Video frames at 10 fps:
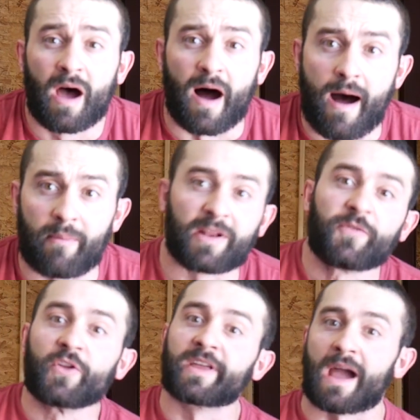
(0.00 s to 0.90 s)
And
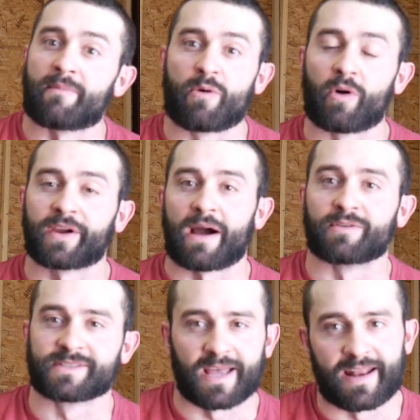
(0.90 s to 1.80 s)
if you look at how my workout
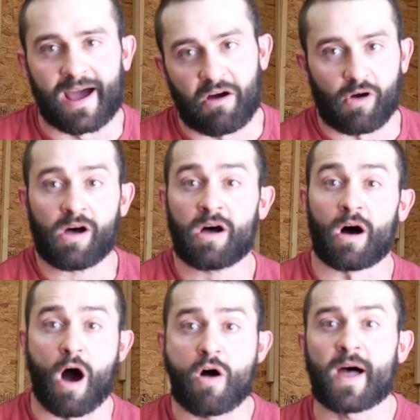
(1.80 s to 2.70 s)
was laid out,
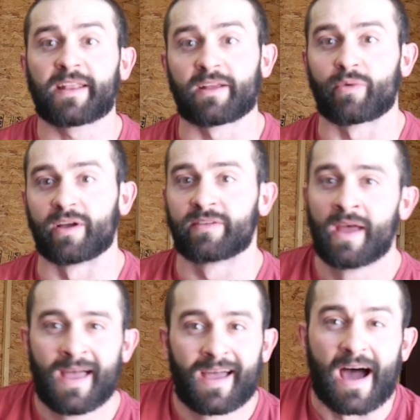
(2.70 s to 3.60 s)
all I did was
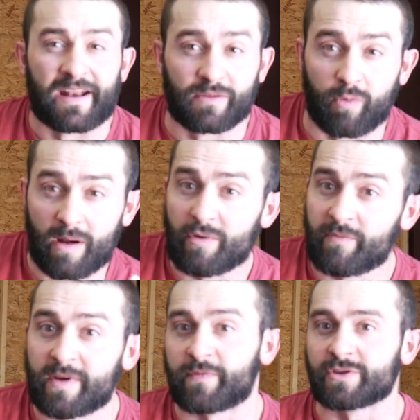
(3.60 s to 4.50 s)
I did one
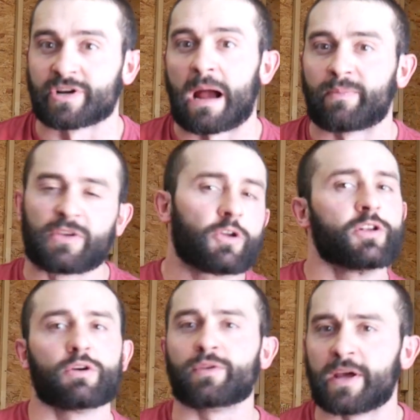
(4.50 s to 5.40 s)
movement for traps. You
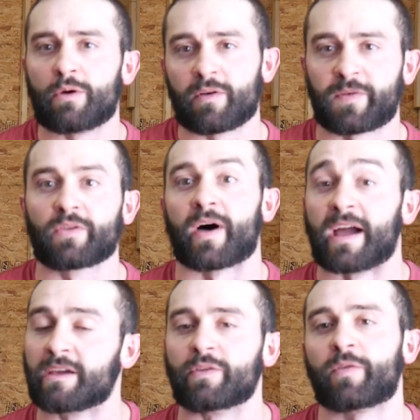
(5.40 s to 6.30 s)
can do two if you'd
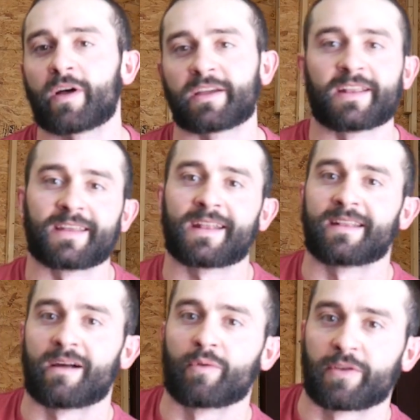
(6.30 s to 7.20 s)
like. If you feel like you didn't get it
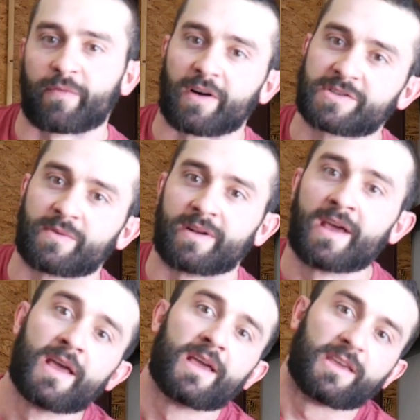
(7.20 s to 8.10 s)
done with the first one,
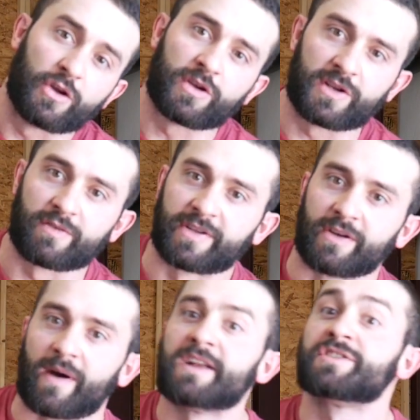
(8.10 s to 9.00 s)
you can do
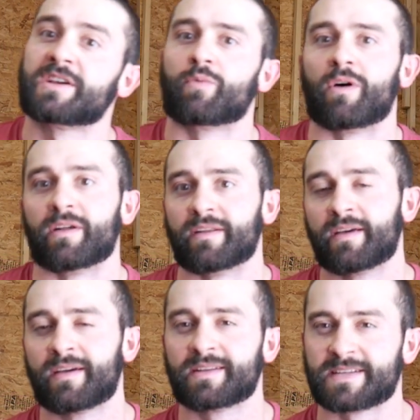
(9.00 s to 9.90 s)
two. I just did one
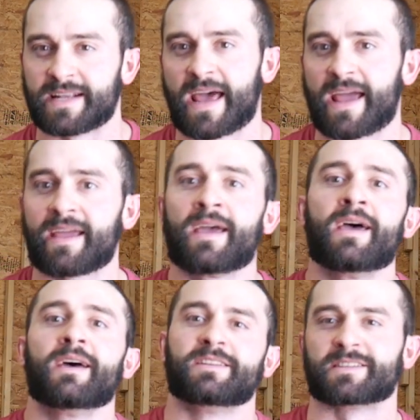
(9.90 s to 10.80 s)
today
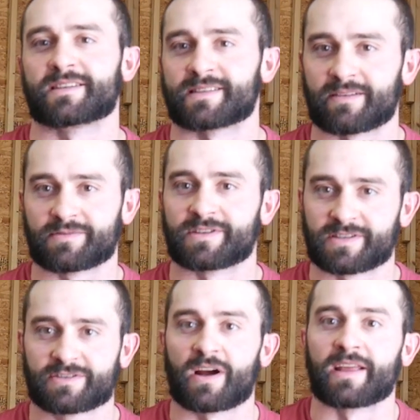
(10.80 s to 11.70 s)
just because I was
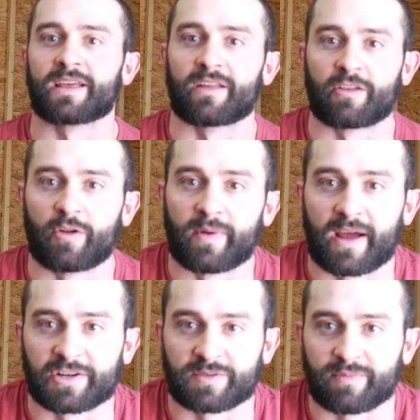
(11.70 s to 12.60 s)
just trying to get like a little bit
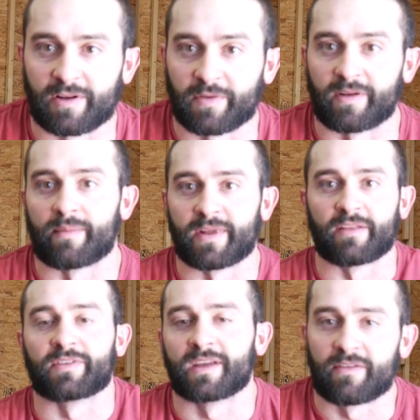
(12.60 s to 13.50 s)
of extra blood flow, and I'm
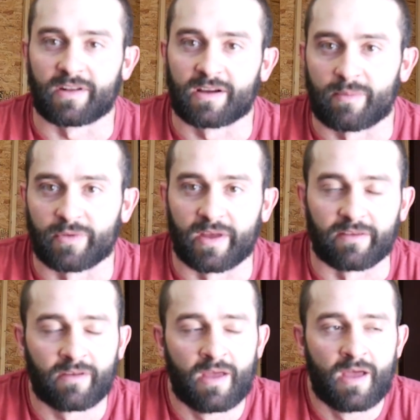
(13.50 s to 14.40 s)
deadlifting heavy in a couple days.